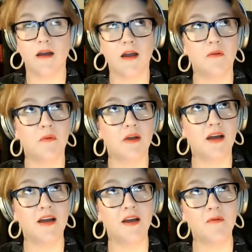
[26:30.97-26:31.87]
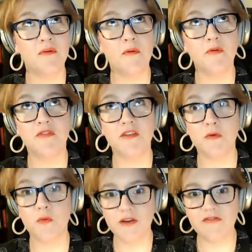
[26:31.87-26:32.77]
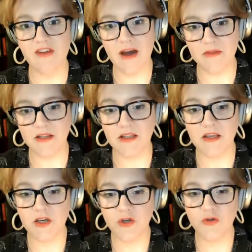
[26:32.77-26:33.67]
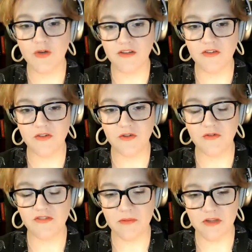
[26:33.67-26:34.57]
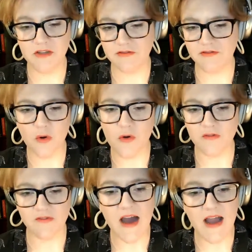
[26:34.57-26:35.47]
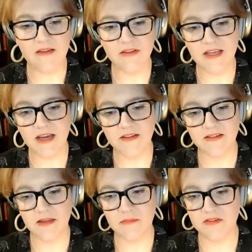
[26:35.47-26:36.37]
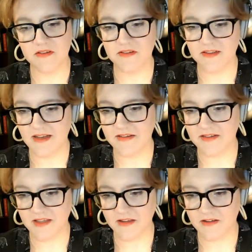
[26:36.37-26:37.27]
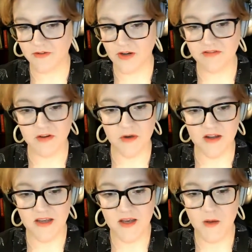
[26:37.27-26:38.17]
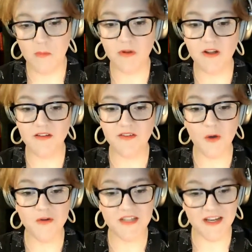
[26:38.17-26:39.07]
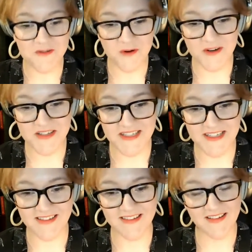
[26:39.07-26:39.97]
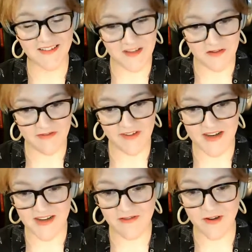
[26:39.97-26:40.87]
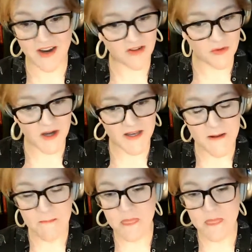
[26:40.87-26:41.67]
I remember seeing one family who family of 4 or 5, and they had to get business class tickets for everyone, plus hotel quarantines, self-funded for everyone.